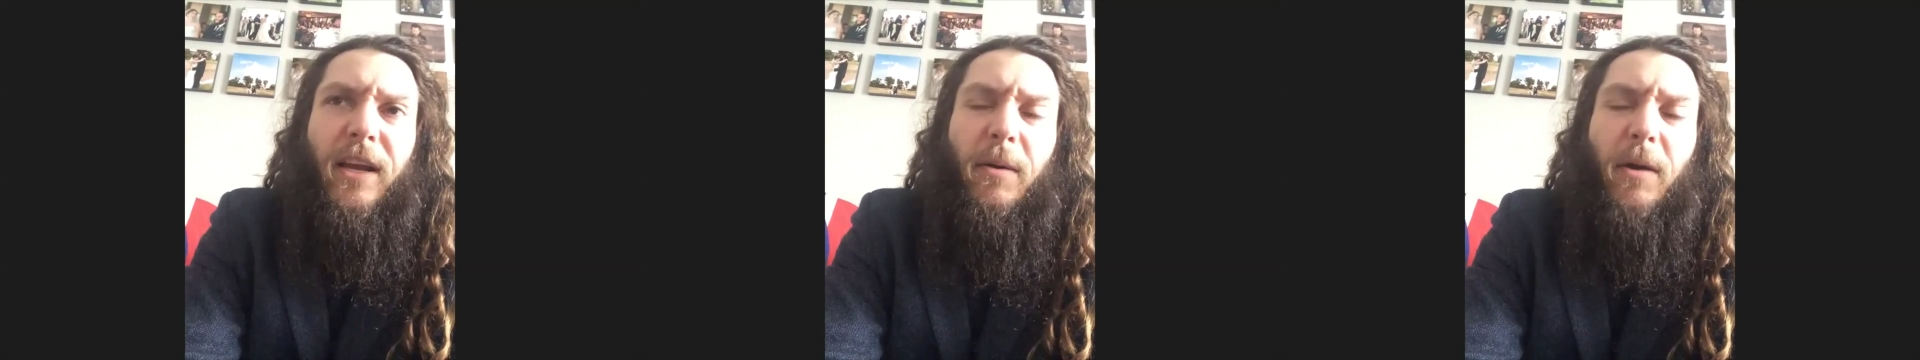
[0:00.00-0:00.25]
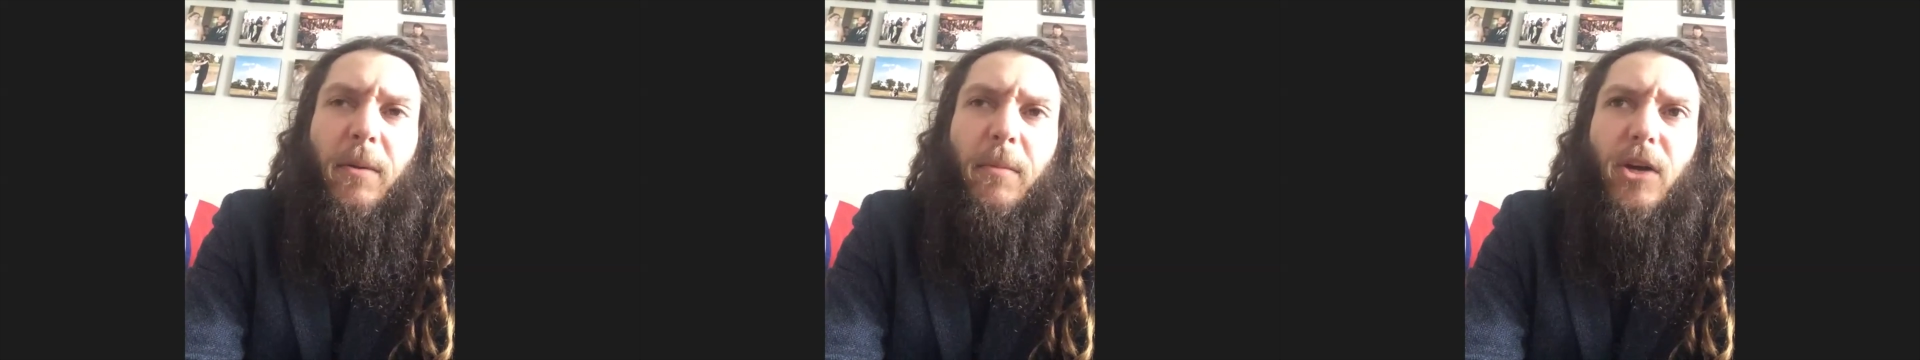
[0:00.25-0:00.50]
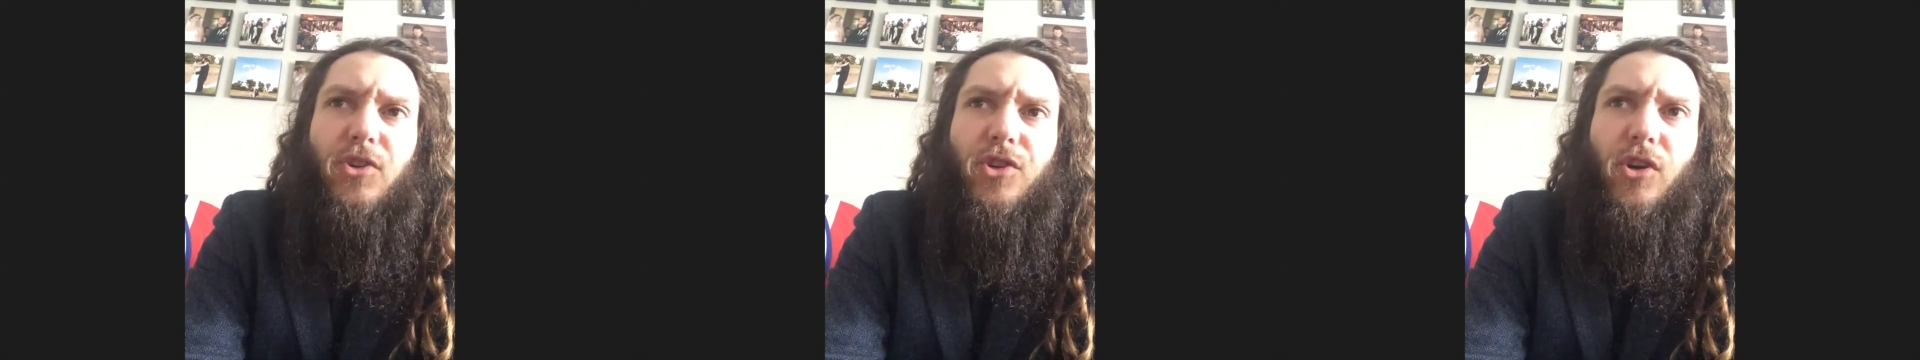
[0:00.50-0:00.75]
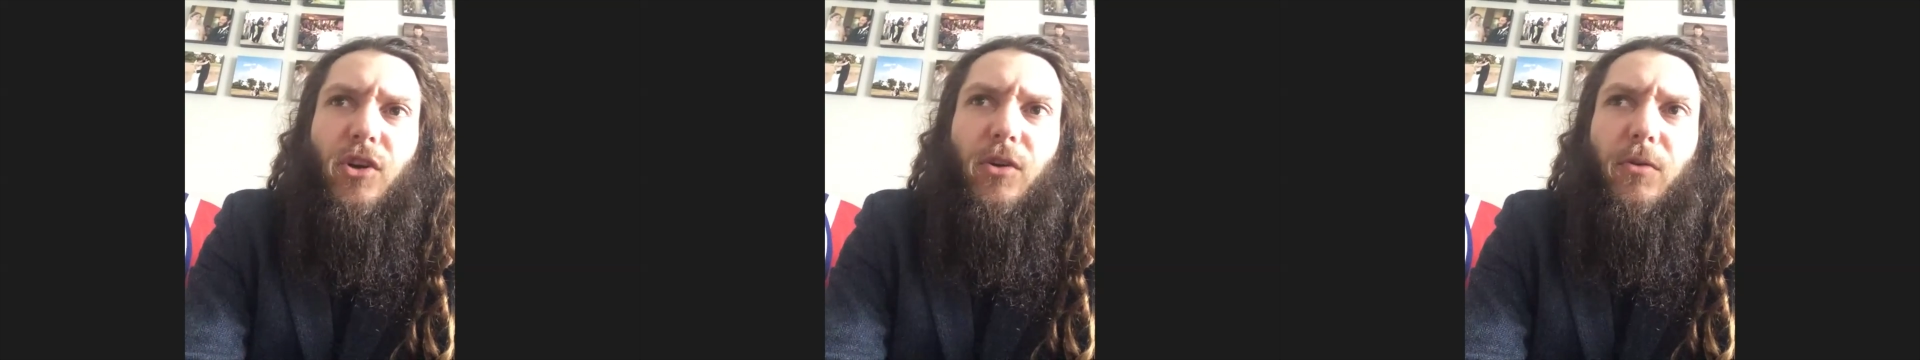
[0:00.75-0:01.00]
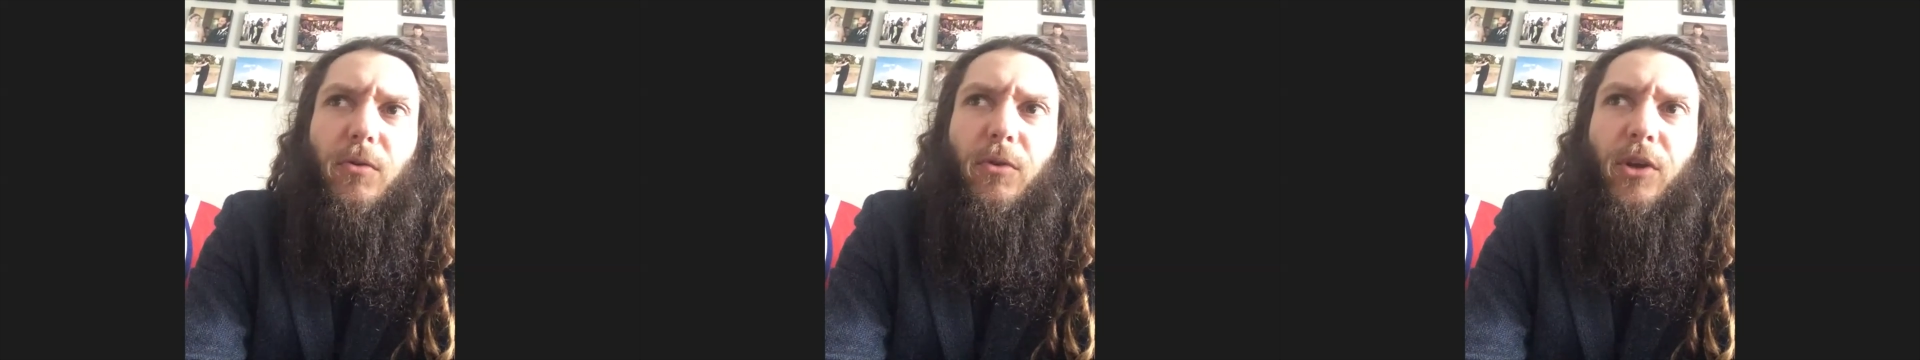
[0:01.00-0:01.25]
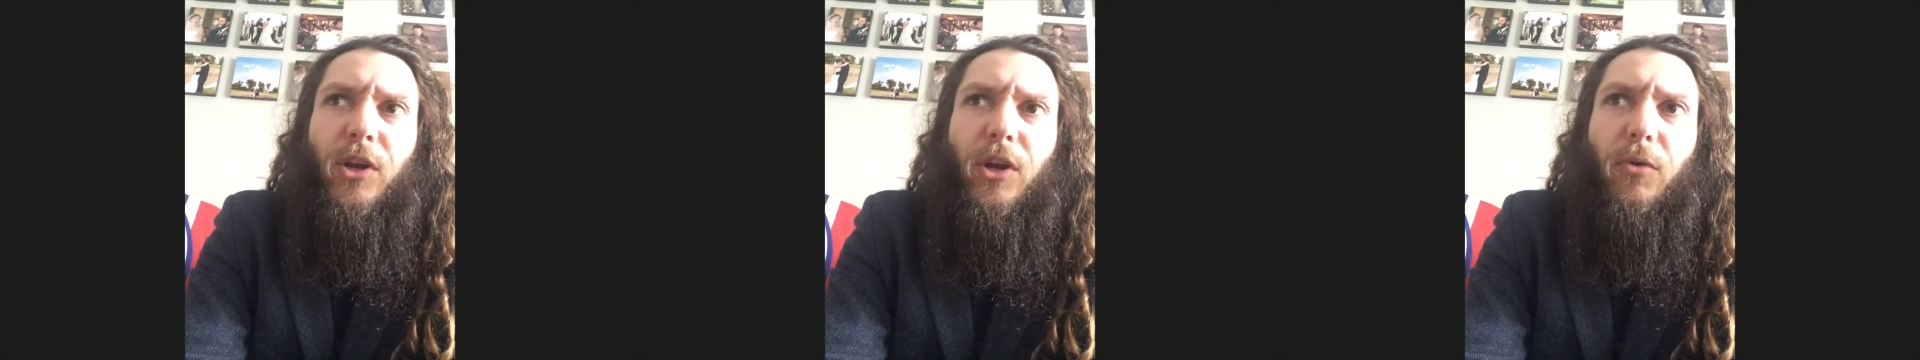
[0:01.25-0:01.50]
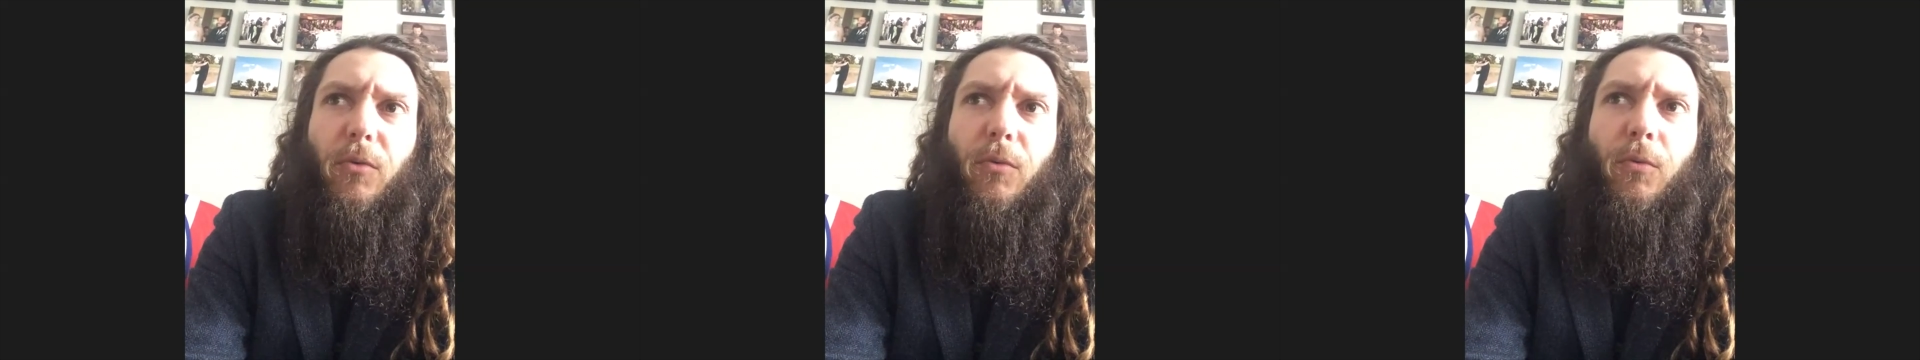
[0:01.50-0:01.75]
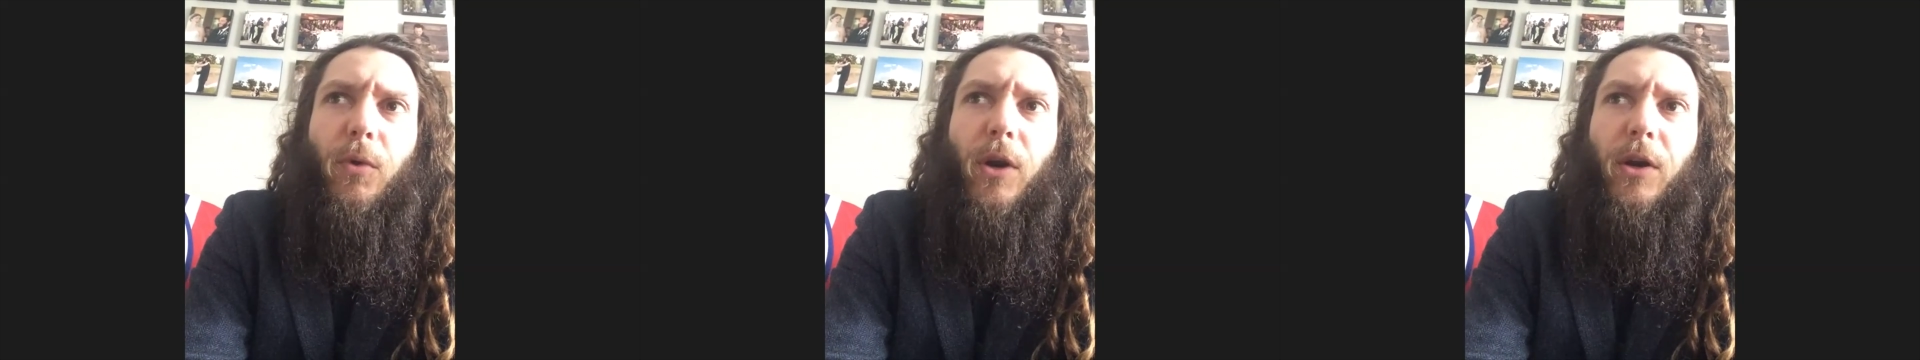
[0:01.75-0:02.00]
and I, am not sure you know
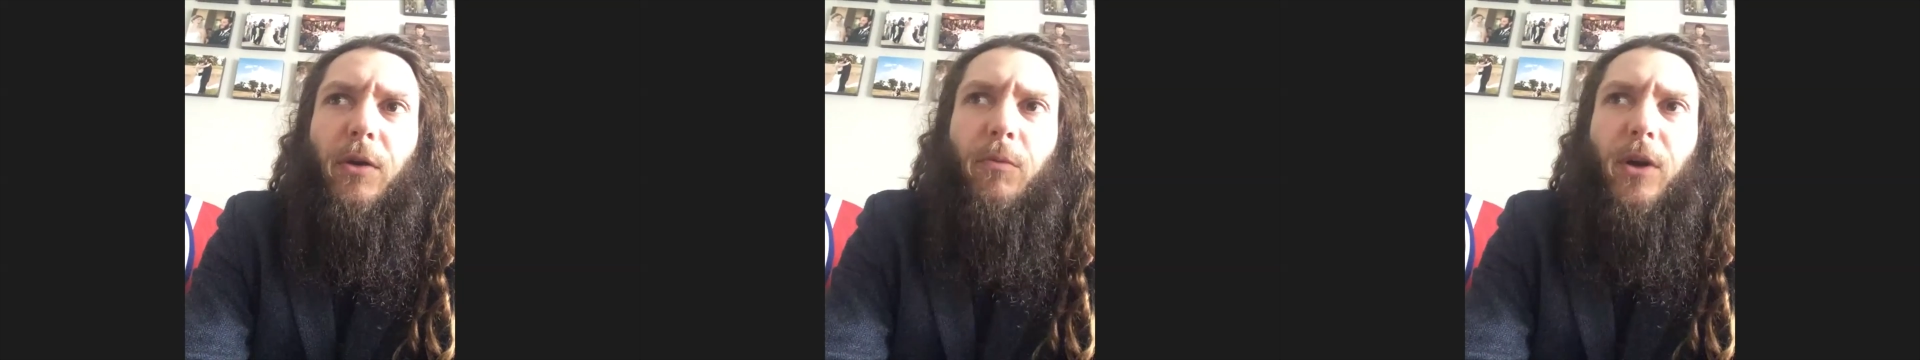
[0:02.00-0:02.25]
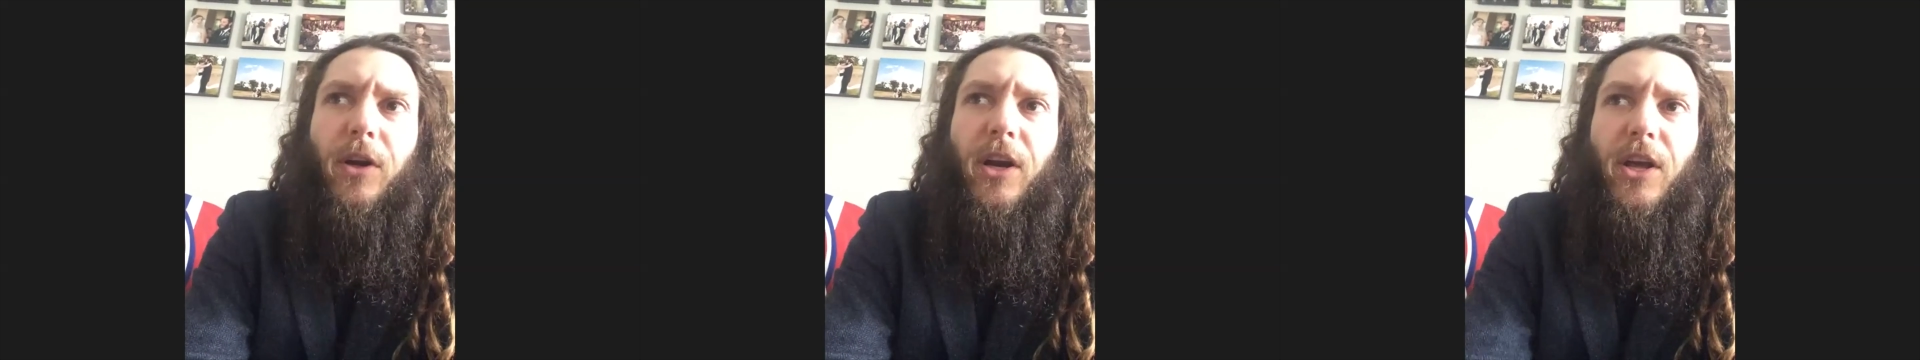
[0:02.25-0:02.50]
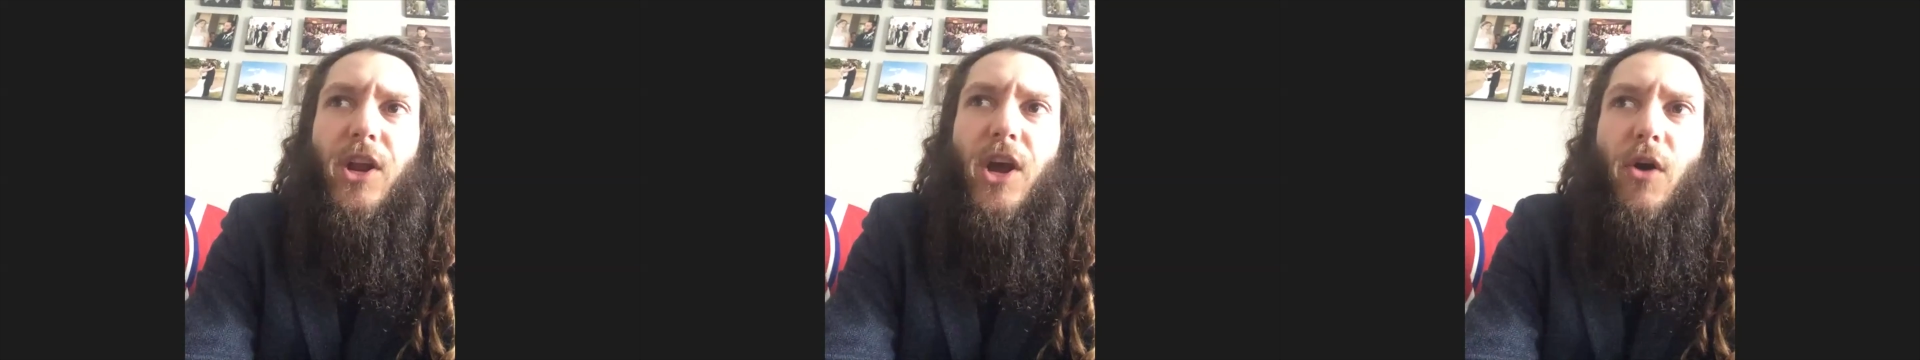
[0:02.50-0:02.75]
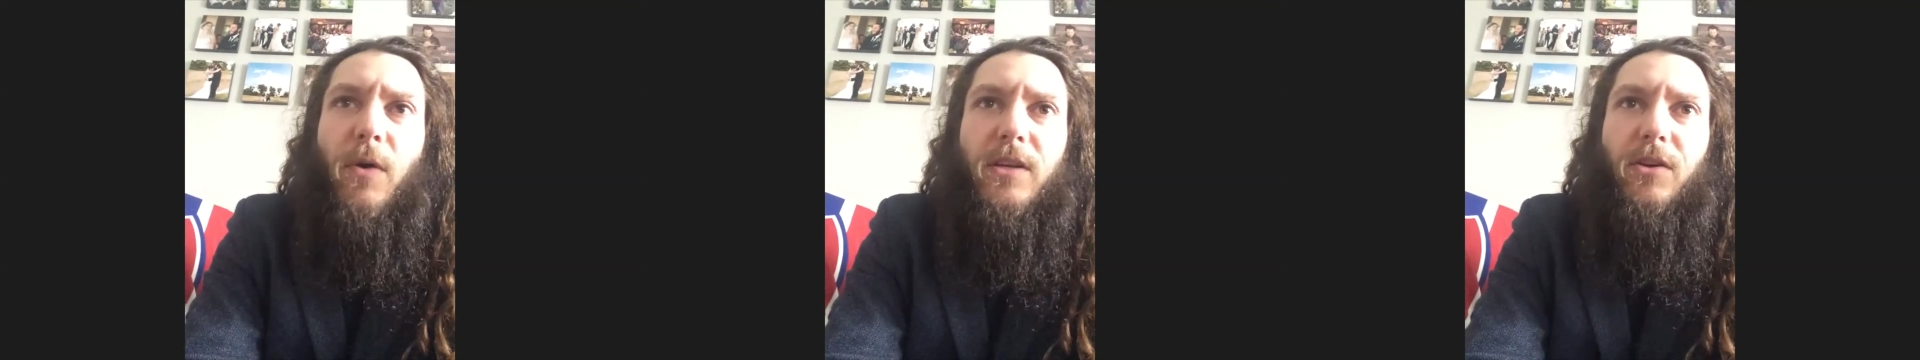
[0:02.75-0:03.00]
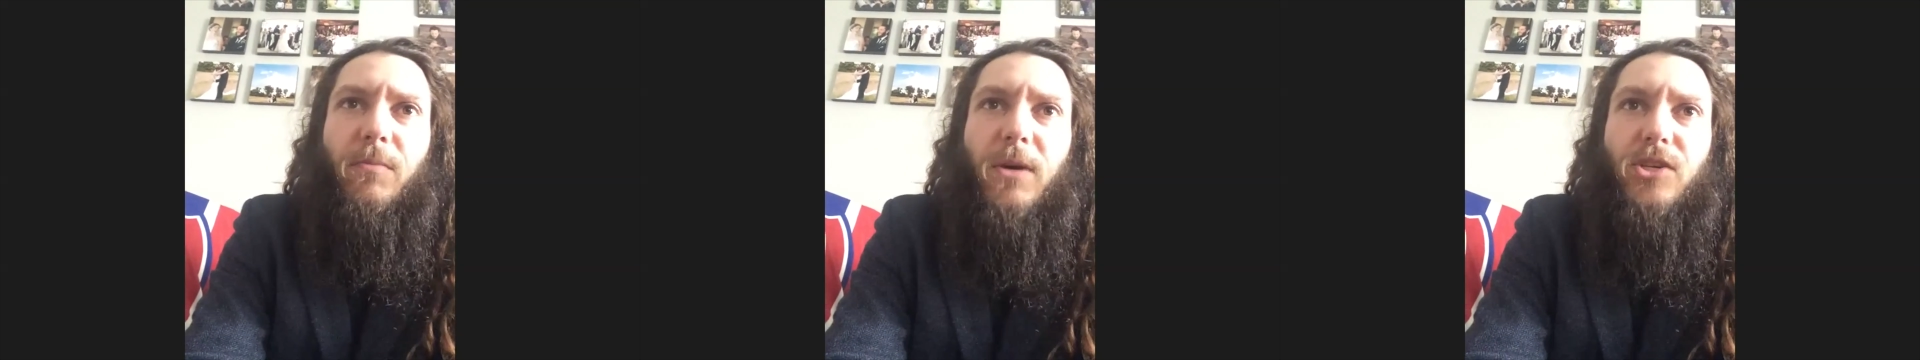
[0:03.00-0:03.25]
we're we're going to know until much